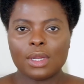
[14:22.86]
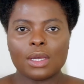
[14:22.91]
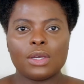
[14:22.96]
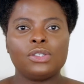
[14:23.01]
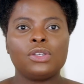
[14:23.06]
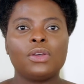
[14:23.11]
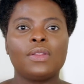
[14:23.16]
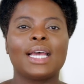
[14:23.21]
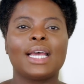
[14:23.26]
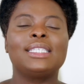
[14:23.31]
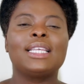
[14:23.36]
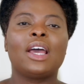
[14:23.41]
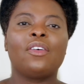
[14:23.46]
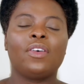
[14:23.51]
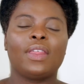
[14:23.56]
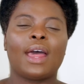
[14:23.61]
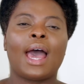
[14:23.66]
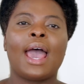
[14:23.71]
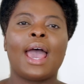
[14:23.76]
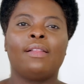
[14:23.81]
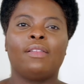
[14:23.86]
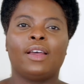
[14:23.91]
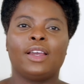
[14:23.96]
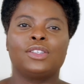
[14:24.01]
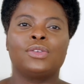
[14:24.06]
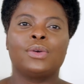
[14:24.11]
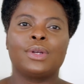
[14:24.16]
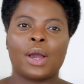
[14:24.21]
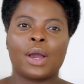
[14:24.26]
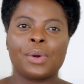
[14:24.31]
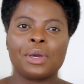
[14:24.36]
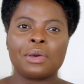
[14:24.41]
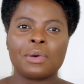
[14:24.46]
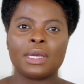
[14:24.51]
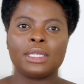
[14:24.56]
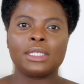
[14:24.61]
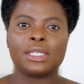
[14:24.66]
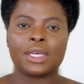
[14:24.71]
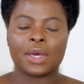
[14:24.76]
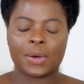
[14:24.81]
So that's that for the highlight. So now we're
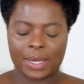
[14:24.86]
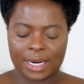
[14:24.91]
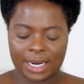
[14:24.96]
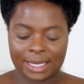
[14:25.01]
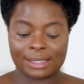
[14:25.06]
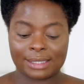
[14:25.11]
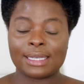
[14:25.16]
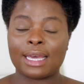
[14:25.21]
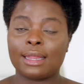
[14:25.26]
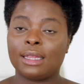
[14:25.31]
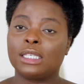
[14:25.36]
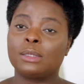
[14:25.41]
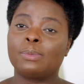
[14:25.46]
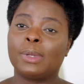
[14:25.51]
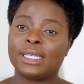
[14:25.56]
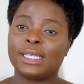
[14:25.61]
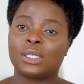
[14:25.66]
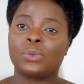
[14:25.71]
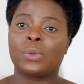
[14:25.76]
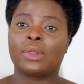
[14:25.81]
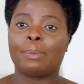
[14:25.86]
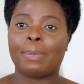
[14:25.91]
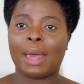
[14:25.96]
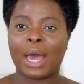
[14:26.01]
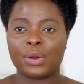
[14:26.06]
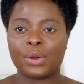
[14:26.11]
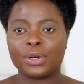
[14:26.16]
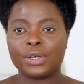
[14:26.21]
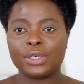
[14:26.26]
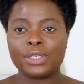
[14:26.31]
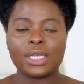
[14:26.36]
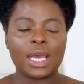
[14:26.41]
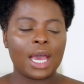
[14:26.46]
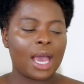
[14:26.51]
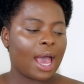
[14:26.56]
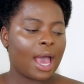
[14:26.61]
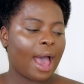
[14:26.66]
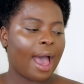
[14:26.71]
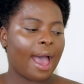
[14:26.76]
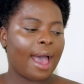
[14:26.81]
going to go in and set these places with the powders.
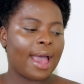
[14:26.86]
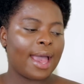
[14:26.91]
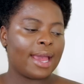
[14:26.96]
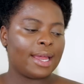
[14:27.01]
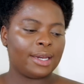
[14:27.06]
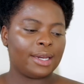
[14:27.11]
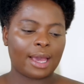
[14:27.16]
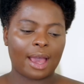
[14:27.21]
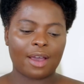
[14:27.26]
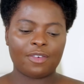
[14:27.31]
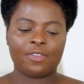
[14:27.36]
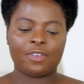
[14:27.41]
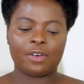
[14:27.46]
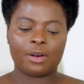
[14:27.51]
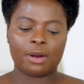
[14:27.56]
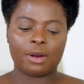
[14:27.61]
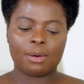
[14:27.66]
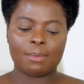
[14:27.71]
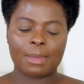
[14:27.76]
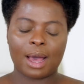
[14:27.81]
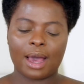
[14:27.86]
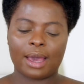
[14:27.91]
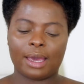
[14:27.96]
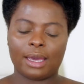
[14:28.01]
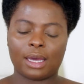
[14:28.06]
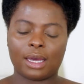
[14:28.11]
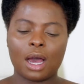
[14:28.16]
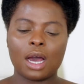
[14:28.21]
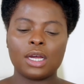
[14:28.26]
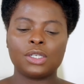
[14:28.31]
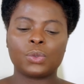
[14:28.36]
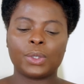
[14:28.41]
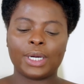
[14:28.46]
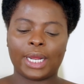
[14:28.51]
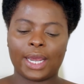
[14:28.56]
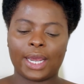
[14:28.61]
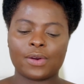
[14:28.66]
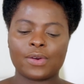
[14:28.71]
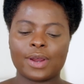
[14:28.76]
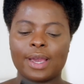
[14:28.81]
And for my contoured
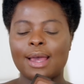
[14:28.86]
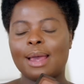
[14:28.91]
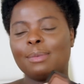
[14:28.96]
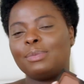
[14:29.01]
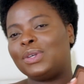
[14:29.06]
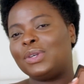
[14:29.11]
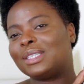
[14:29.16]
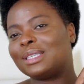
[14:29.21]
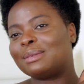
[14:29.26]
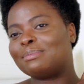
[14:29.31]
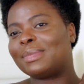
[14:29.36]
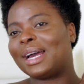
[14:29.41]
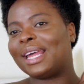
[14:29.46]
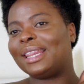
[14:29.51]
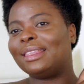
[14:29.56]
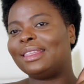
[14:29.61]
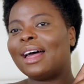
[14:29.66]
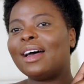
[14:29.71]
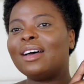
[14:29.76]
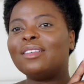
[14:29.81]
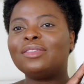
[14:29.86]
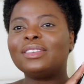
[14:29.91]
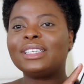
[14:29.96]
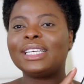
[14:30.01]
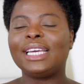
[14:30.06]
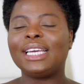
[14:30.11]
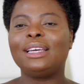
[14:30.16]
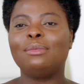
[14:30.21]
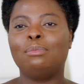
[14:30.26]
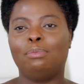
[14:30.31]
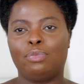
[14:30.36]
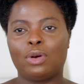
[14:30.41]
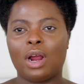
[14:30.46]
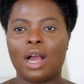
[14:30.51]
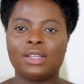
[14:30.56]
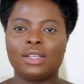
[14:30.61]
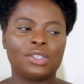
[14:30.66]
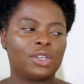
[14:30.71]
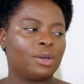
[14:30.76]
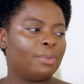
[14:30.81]
area, I'm using my lovely
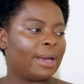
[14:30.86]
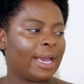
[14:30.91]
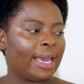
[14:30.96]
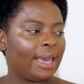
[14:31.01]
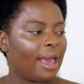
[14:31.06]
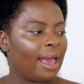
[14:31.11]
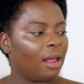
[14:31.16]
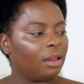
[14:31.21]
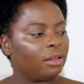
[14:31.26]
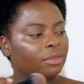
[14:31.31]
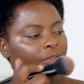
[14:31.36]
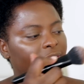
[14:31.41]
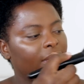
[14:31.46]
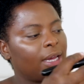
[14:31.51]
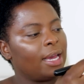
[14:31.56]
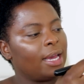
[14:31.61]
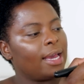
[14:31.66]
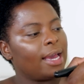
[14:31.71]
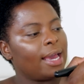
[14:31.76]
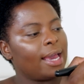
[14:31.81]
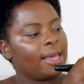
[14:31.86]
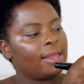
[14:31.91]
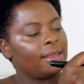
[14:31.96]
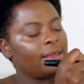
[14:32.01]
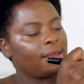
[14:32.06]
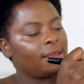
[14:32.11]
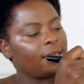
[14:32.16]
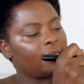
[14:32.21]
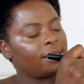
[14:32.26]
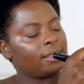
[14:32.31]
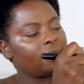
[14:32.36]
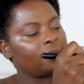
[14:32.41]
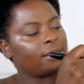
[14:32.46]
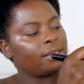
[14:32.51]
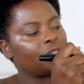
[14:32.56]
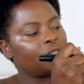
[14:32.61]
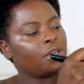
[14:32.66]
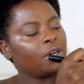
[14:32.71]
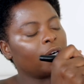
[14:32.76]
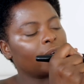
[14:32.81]
bronzer by e.l.f. And this is the
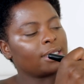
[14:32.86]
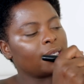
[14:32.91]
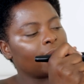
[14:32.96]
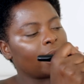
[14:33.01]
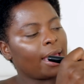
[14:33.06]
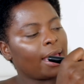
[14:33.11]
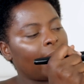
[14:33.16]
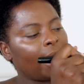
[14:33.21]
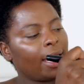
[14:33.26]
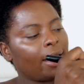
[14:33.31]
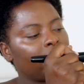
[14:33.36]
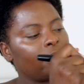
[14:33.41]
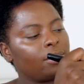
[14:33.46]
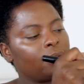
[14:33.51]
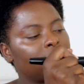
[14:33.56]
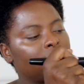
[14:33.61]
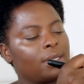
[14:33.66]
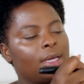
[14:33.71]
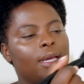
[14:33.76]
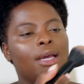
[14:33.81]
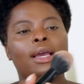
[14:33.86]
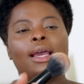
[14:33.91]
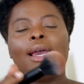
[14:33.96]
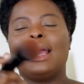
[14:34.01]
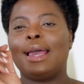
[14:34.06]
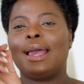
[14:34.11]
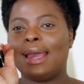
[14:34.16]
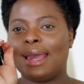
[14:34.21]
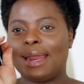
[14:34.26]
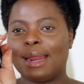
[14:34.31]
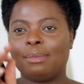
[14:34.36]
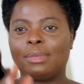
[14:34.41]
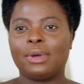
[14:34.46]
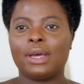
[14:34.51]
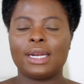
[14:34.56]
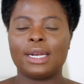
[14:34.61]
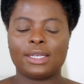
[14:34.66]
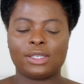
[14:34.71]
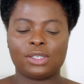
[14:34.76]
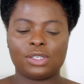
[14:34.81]
Turks and Caicos. And I'm
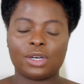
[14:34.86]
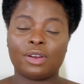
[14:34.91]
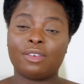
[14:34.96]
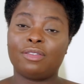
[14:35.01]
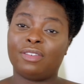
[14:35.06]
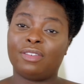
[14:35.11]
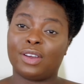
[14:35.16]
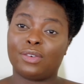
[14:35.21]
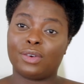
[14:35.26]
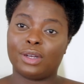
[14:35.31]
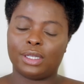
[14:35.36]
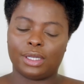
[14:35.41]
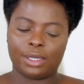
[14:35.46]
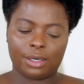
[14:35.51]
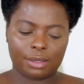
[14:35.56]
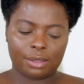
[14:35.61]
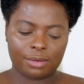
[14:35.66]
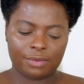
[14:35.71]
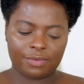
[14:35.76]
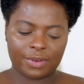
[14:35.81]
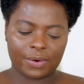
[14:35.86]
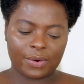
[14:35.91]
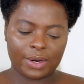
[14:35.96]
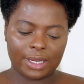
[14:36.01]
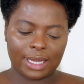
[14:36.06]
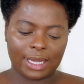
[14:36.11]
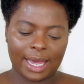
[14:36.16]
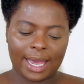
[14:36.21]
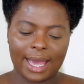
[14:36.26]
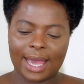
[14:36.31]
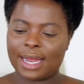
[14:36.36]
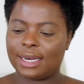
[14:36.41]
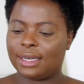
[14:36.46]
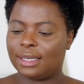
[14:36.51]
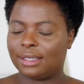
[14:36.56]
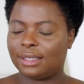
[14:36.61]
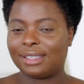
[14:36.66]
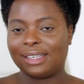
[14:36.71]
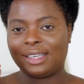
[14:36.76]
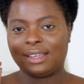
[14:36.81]
gonna start very little, very
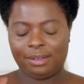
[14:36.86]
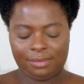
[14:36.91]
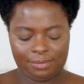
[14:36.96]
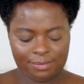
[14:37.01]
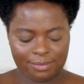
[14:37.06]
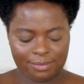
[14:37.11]
light-handedly.